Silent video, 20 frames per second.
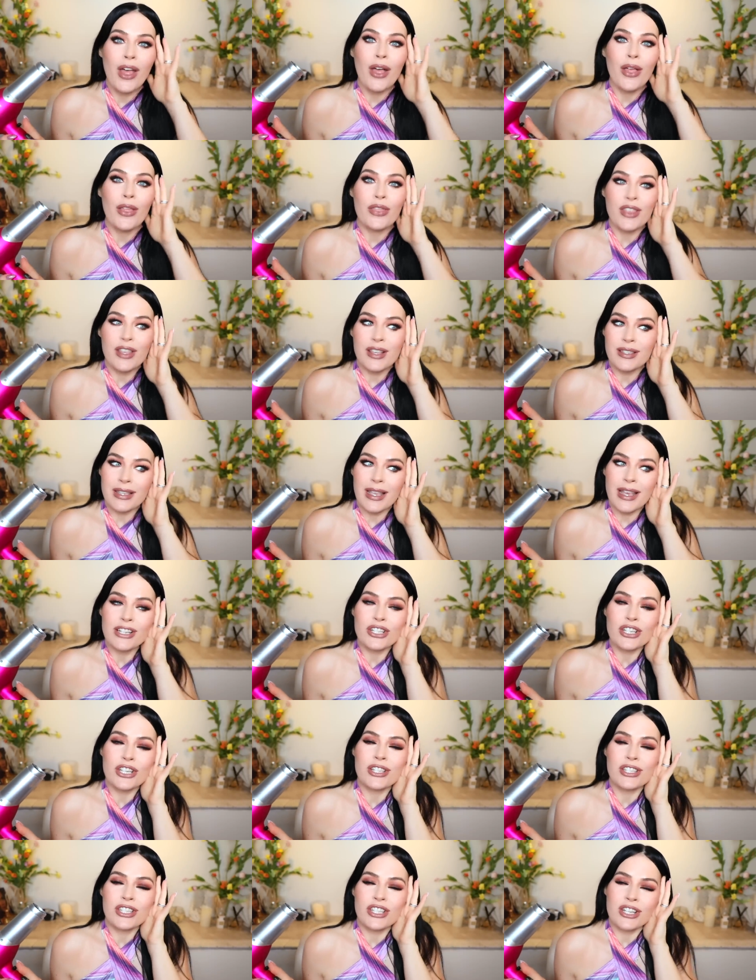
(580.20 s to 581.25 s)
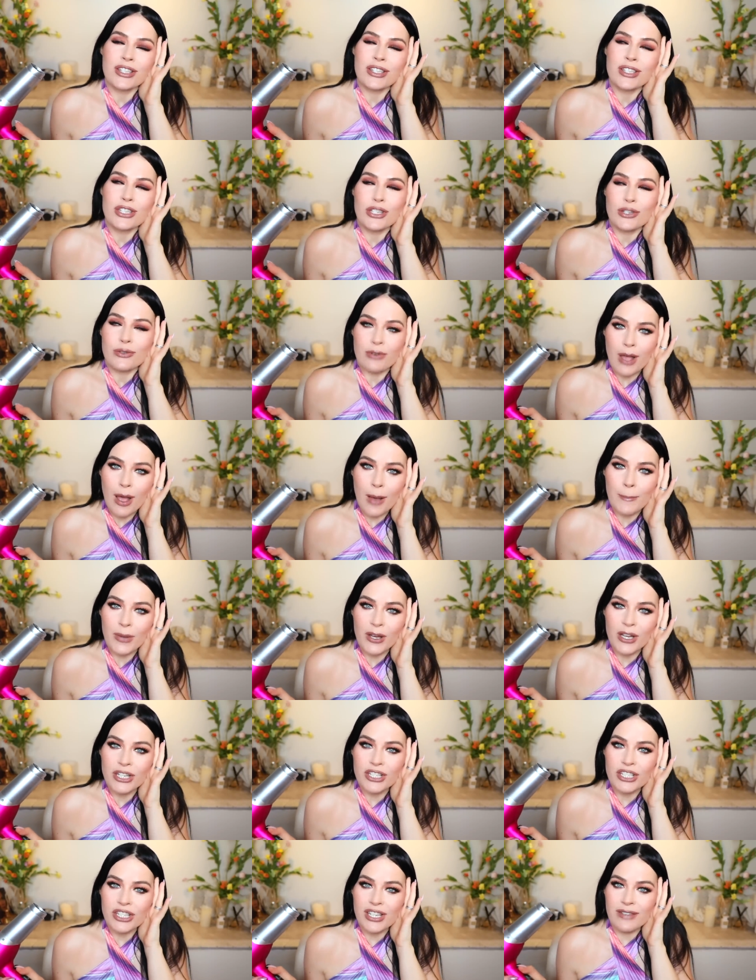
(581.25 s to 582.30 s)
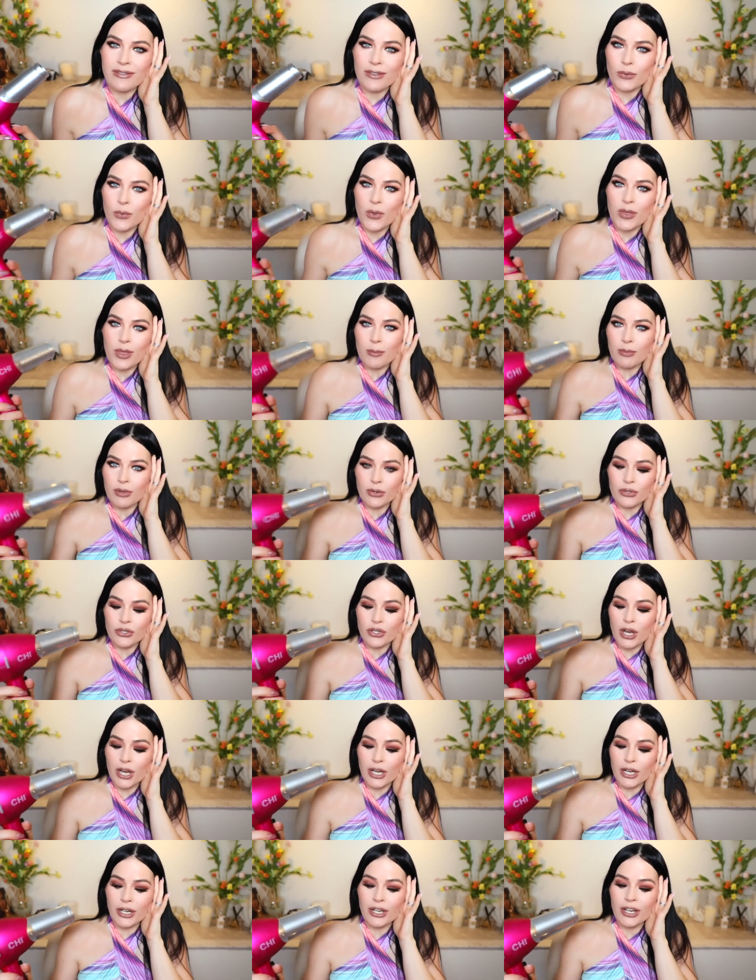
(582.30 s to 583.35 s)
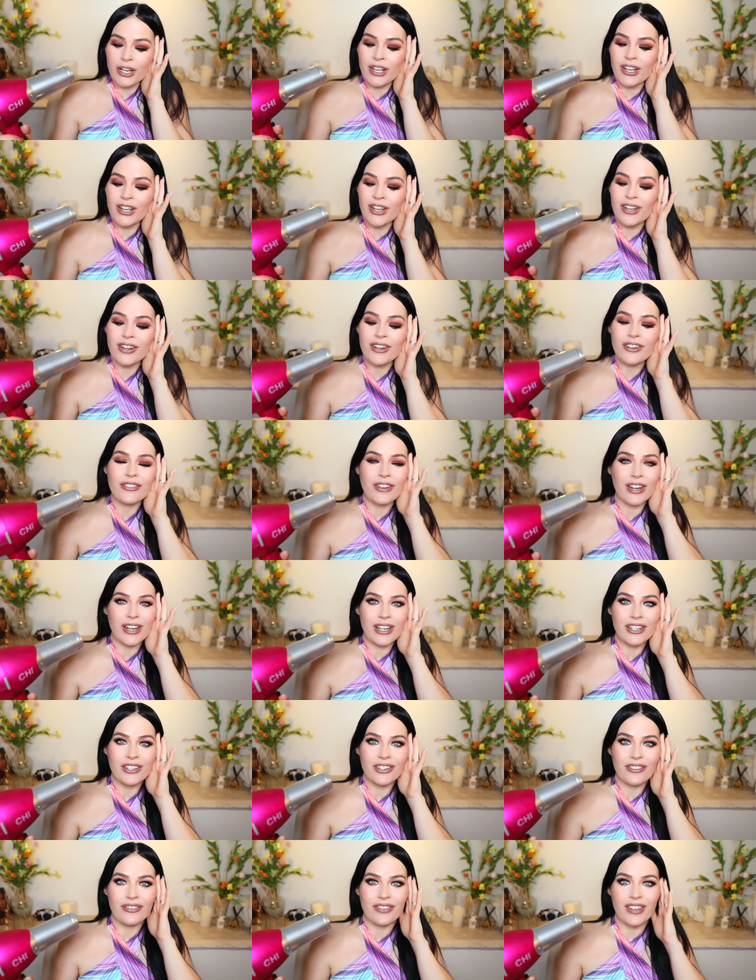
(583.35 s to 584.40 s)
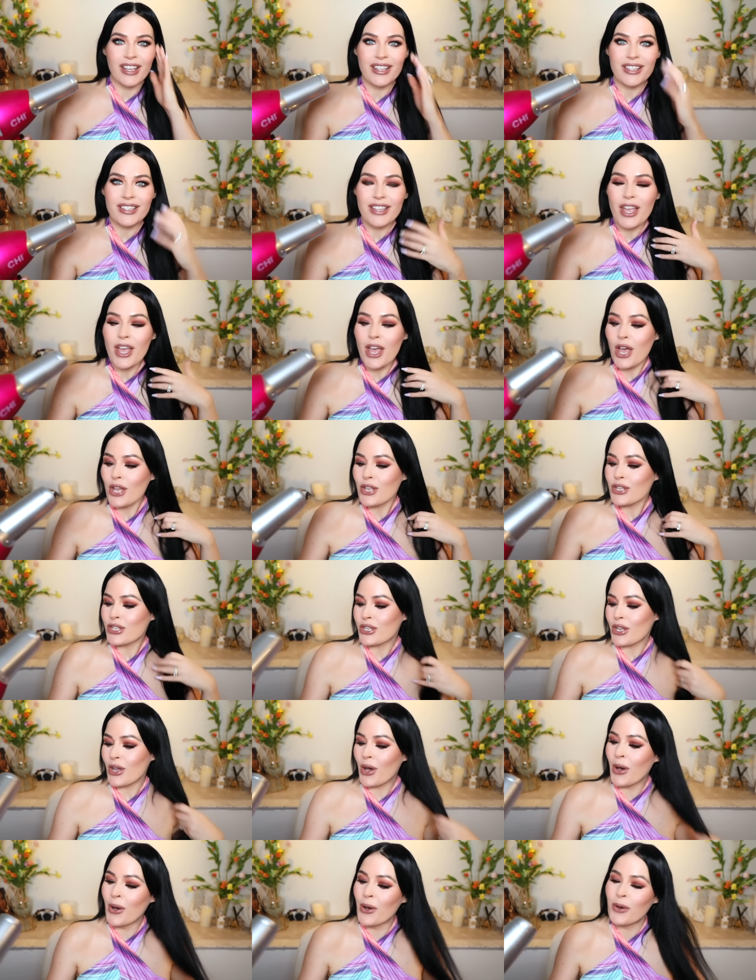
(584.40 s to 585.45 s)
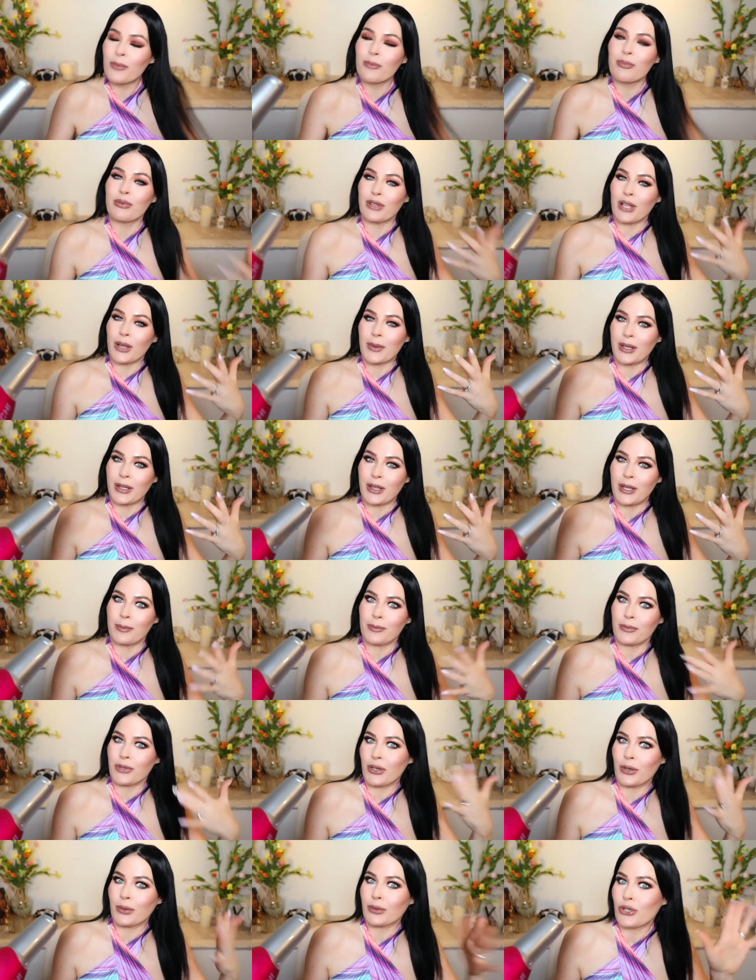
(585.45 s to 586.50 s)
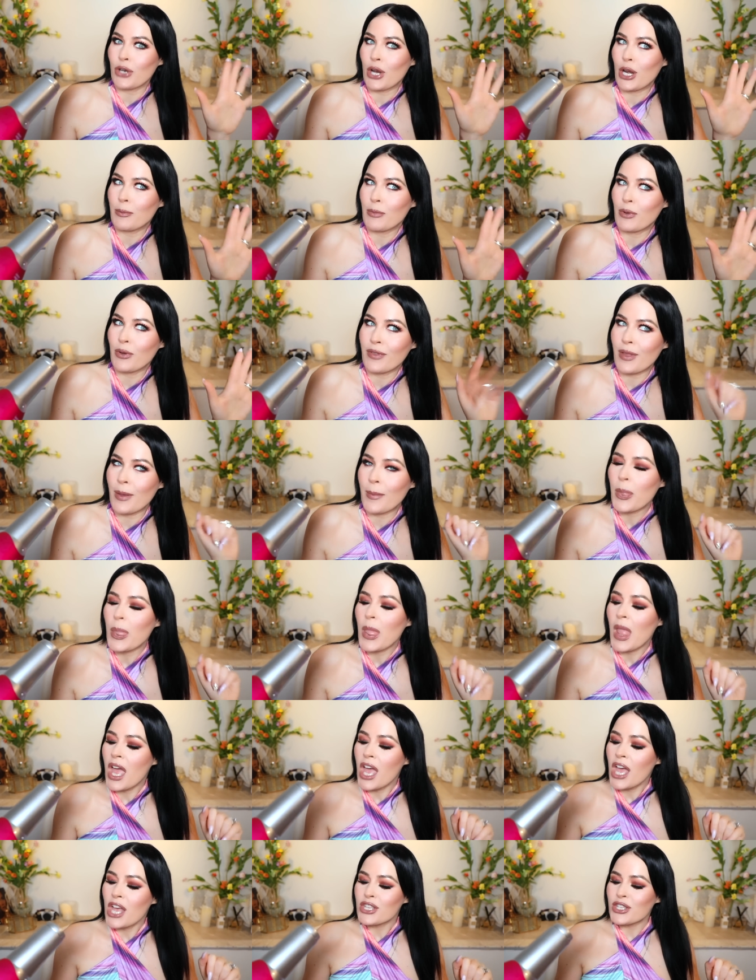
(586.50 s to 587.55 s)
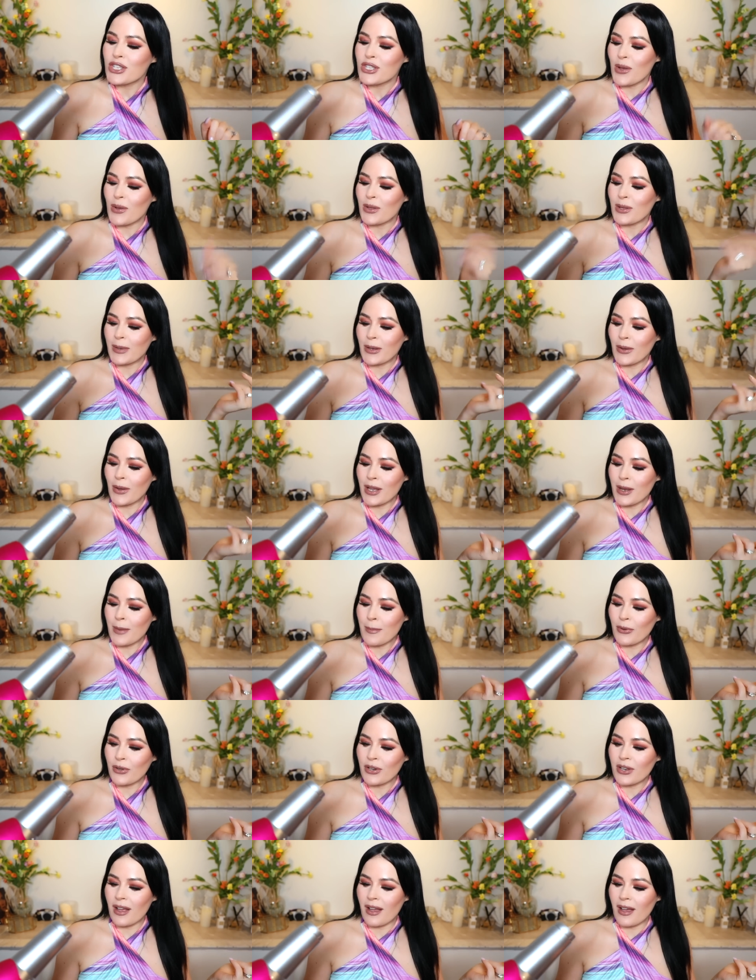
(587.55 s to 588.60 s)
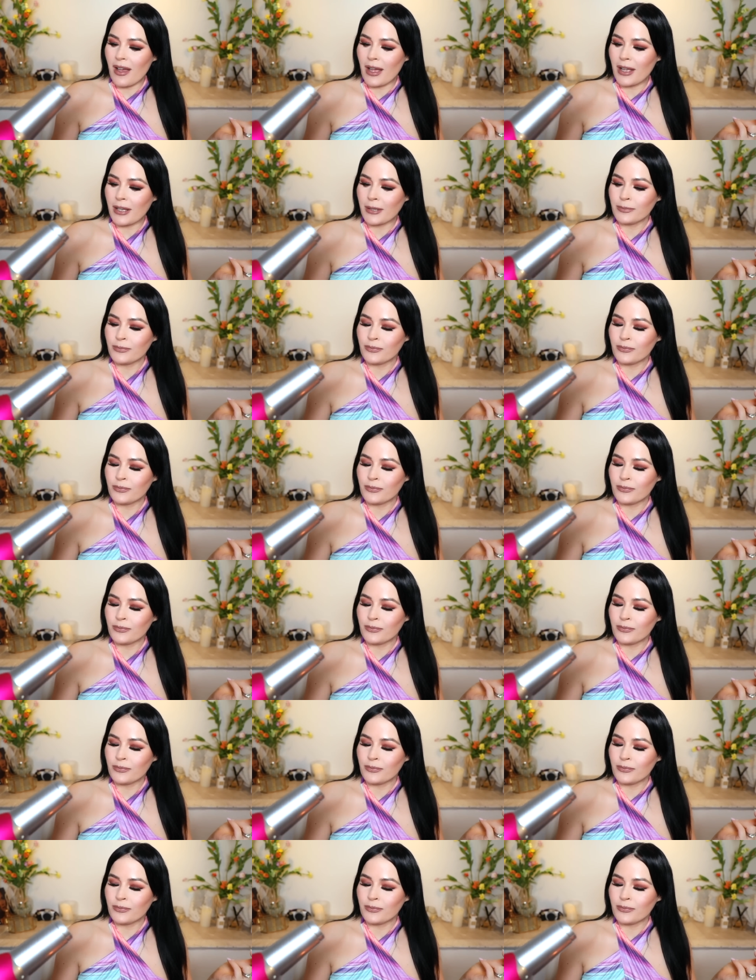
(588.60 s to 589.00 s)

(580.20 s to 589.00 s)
these lashes just do not budge, even with the blow dryer right in your face. So blowing them, you know, trying to move them. So let me go ahead and put it on.